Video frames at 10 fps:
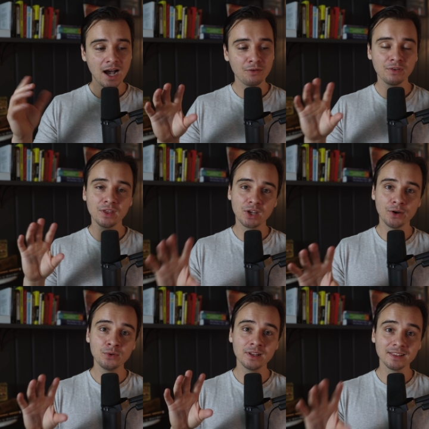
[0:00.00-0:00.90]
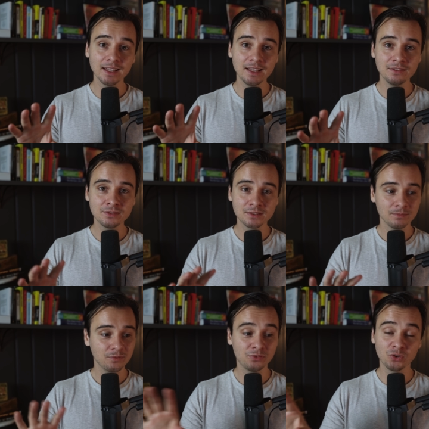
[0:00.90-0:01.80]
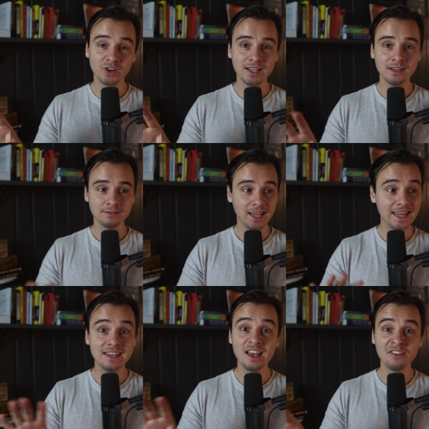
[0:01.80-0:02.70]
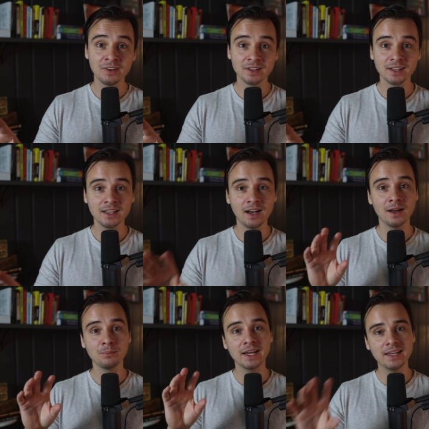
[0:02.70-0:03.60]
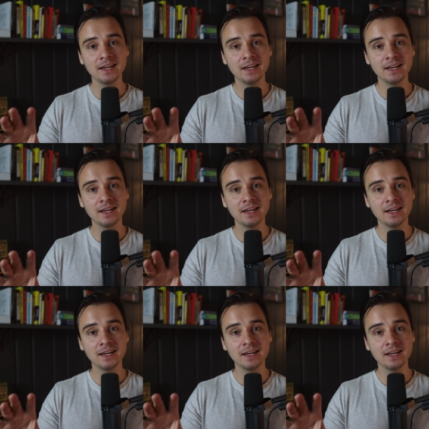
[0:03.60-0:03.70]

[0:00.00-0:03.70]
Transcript: However, the code lives free indefinitely on my